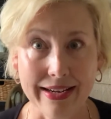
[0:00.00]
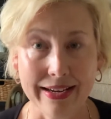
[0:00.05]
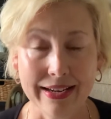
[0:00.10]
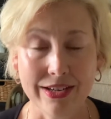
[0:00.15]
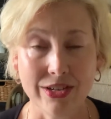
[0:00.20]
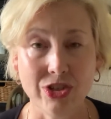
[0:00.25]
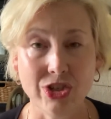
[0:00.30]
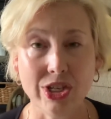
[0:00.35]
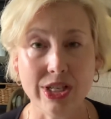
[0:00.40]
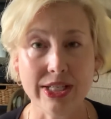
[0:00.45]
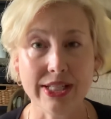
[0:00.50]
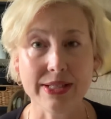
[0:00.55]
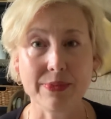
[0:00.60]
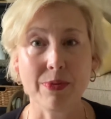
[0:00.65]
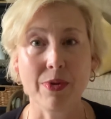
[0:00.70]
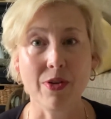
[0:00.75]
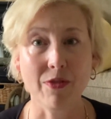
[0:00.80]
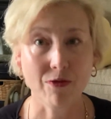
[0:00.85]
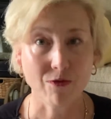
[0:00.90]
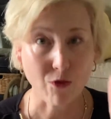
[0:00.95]
She's
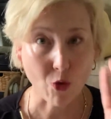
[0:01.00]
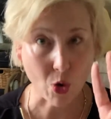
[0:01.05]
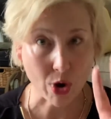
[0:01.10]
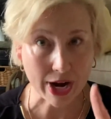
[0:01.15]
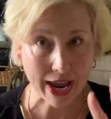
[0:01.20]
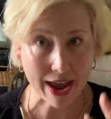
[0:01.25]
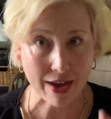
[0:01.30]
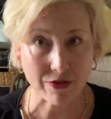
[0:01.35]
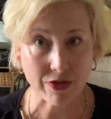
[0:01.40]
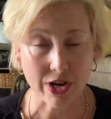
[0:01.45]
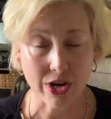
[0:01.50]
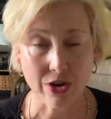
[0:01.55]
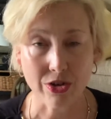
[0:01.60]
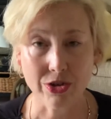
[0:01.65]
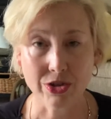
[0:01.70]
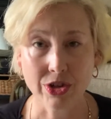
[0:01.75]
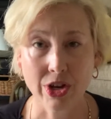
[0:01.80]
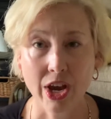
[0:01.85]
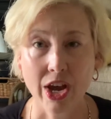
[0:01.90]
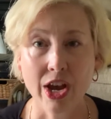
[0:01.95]
4.5
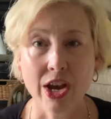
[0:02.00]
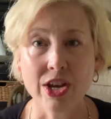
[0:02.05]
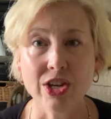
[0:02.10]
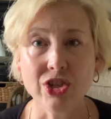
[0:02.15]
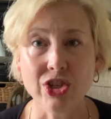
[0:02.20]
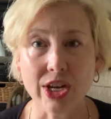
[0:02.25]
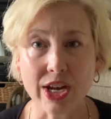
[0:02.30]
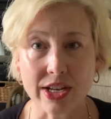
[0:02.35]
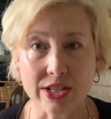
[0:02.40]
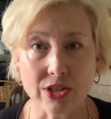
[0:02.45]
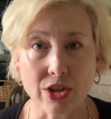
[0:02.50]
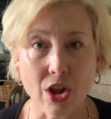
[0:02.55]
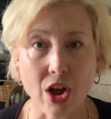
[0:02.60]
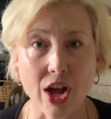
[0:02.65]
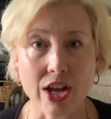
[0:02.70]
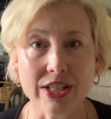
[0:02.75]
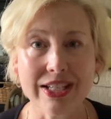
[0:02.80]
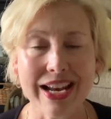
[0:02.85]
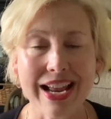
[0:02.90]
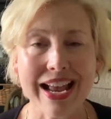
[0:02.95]
years. She has
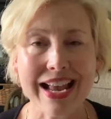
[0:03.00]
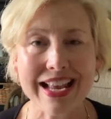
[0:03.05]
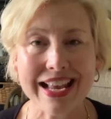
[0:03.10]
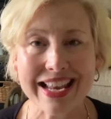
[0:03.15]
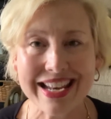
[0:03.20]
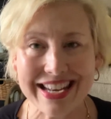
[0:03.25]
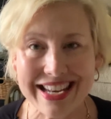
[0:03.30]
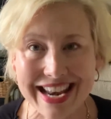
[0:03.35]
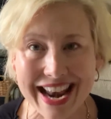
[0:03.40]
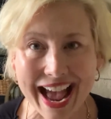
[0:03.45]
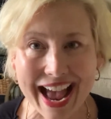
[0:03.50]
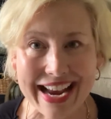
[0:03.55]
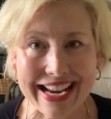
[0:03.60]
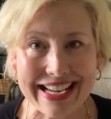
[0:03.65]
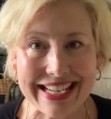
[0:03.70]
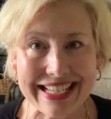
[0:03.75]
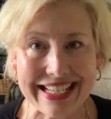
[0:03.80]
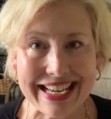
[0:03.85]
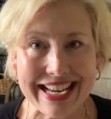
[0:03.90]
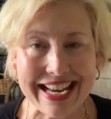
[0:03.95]
lost
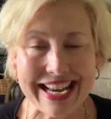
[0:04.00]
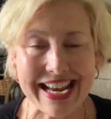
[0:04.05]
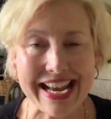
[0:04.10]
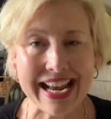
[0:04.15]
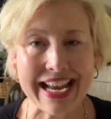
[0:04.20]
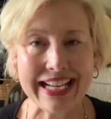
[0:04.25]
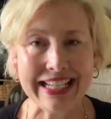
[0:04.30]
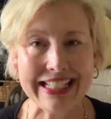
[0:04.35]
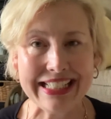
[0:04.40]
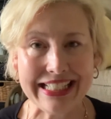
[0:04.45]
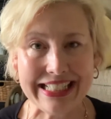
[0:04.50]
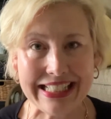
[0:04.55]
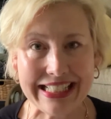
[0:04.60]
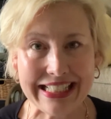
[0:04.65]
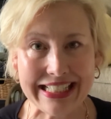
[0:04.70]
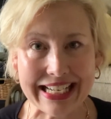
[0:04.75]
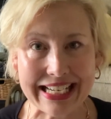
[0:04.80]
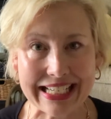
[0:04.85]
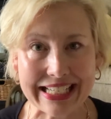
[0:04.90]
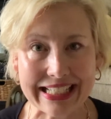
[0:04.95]

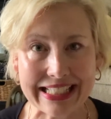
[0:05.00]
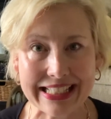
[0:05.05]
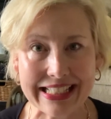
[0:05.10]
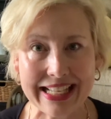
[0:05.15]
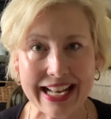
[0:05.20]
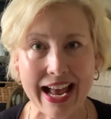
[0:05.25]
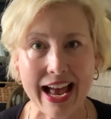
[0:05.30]
96